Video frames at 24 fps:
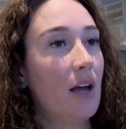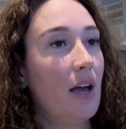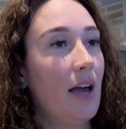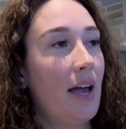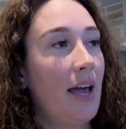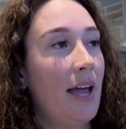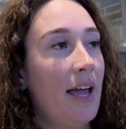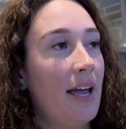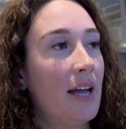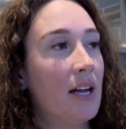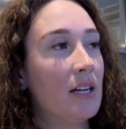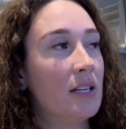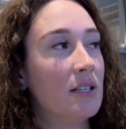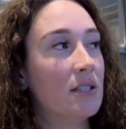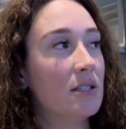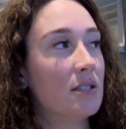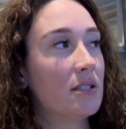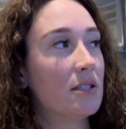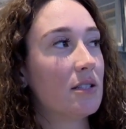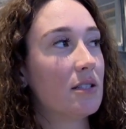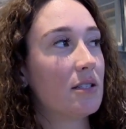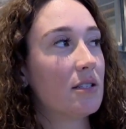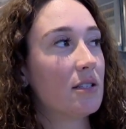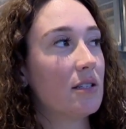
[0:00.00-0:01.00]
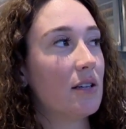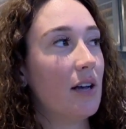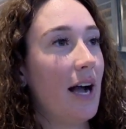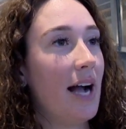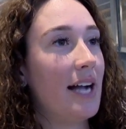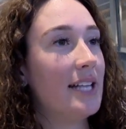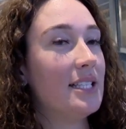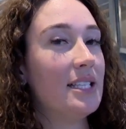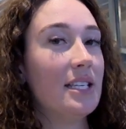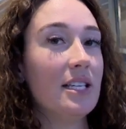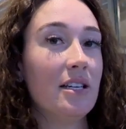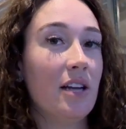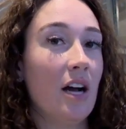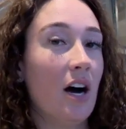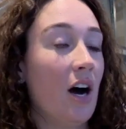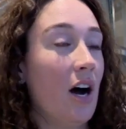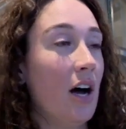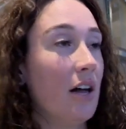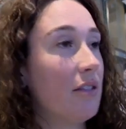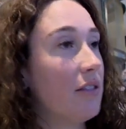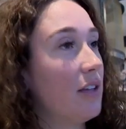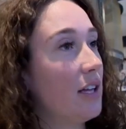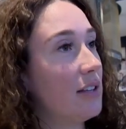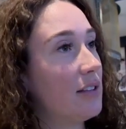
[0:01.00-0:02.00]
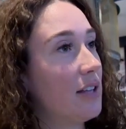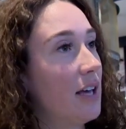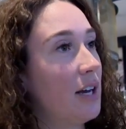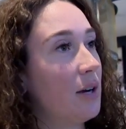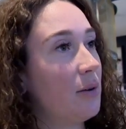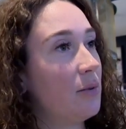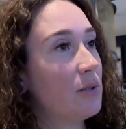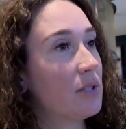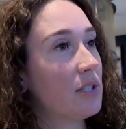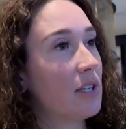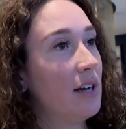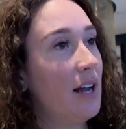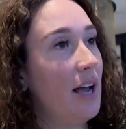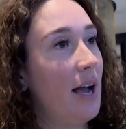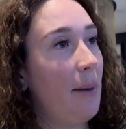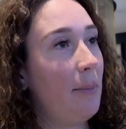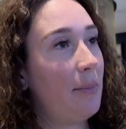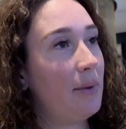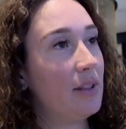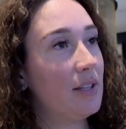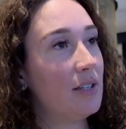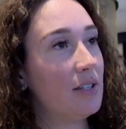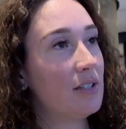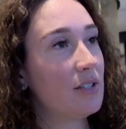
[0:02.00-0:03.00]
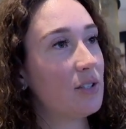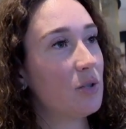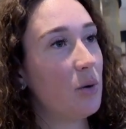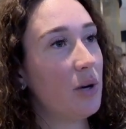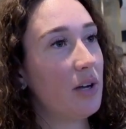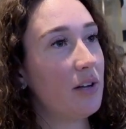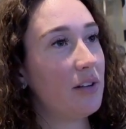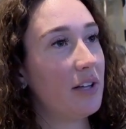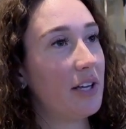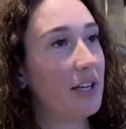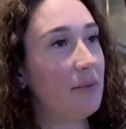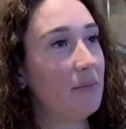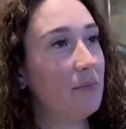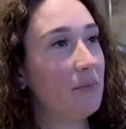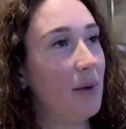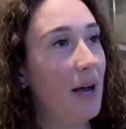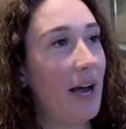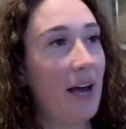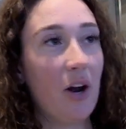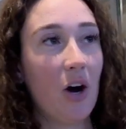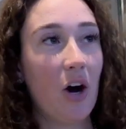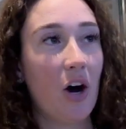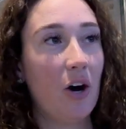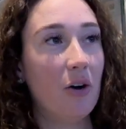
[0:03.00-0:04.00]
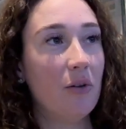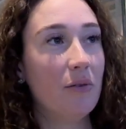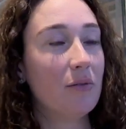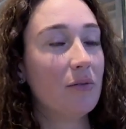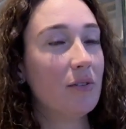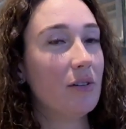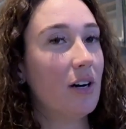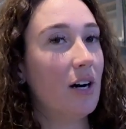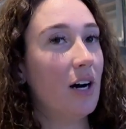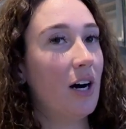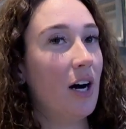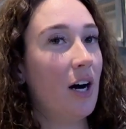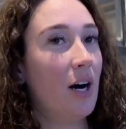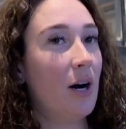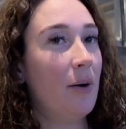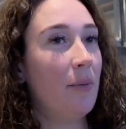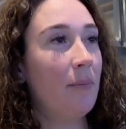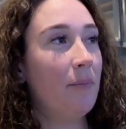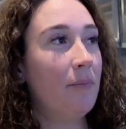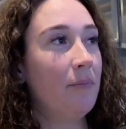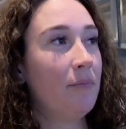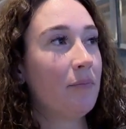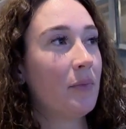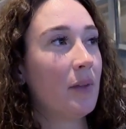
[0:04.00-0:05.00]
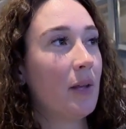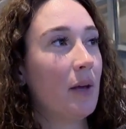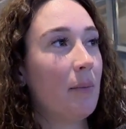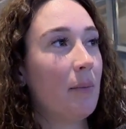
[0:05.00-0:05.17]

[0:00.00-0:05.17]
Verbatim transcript: and I did not think that it was going to happen this quickly at all. Um,